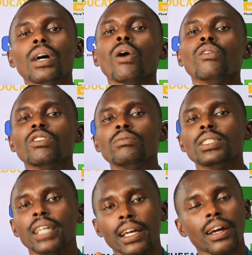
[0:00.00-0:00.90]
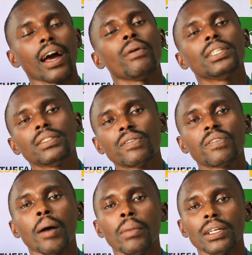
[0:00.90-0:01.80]
or we've been encouraging
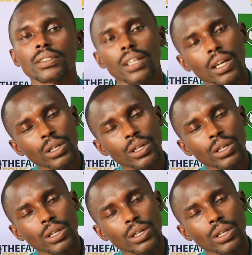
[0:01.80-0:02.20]
farmers